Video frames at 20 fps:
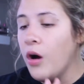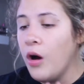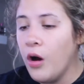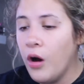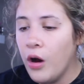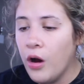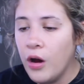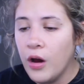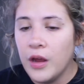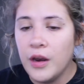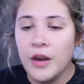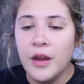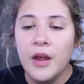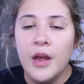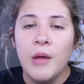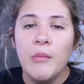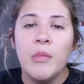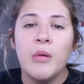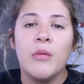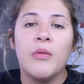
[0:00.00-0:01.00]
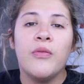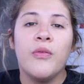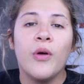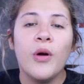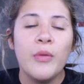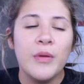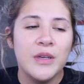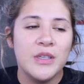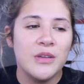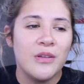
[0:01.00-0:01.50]
on. But
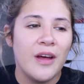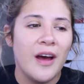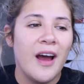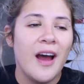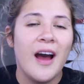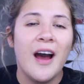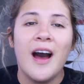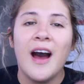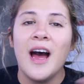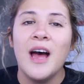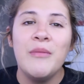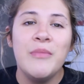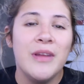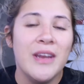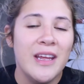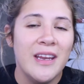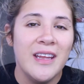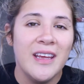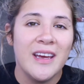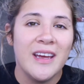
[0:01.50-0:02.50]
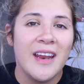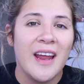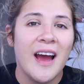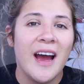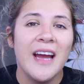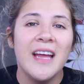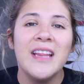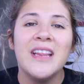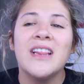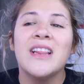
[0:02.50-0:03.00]
before we do that, I'm an idiot.
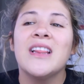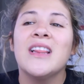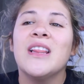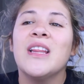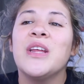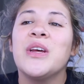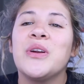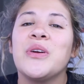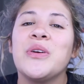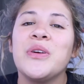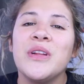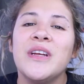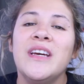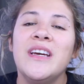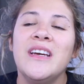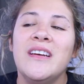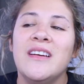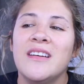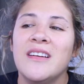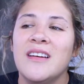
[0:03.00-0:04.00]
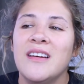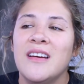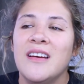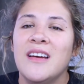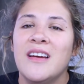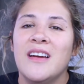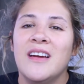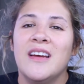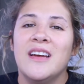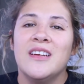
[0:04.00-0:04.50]
I literally
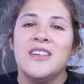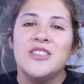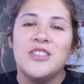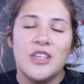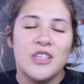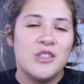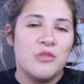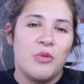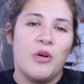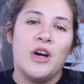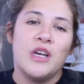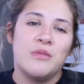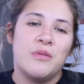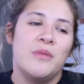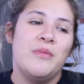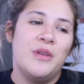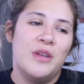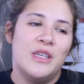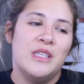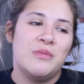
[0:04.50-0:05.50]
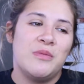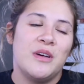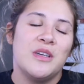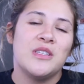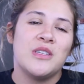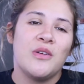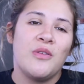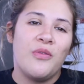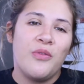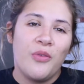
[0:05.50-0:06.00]
just washed my beauty
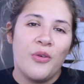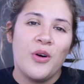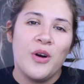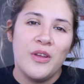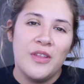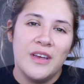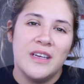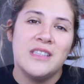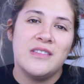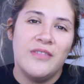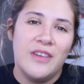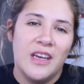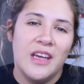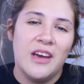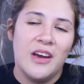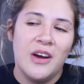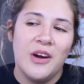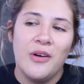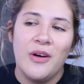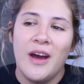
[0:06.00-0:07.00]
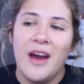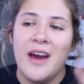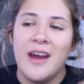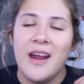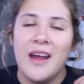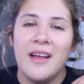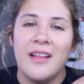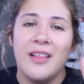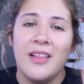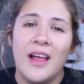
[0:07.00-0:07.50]
sponge for this video, and
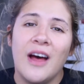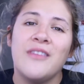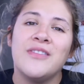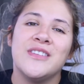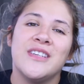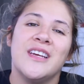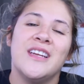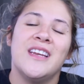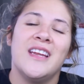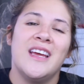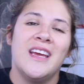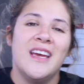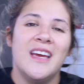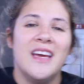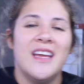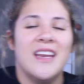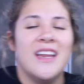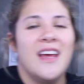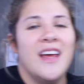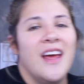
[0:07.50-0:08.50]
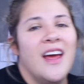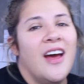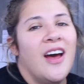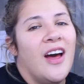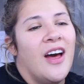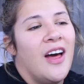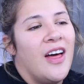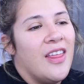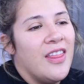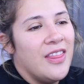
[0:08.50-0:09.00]
I left it in
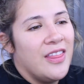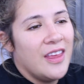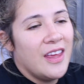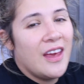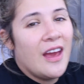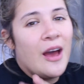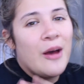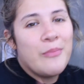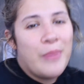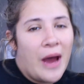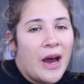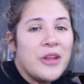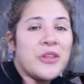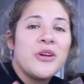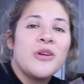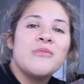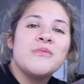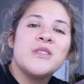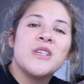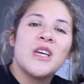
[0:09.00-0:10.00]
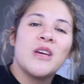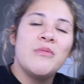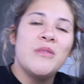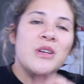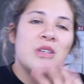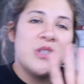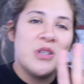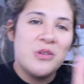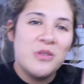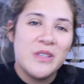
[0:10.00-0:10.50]
the bathroom. So give
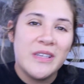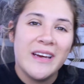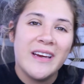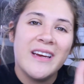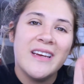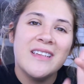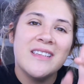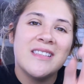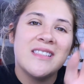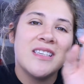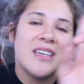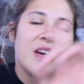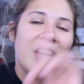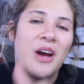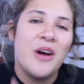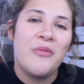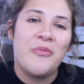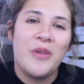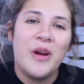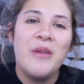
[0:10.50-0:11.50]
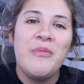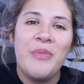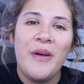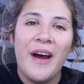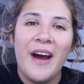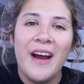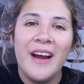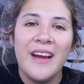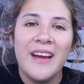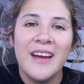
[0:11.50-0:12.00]
me 2 seconds to come right
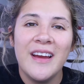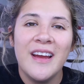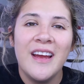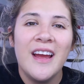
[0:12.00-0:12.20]
back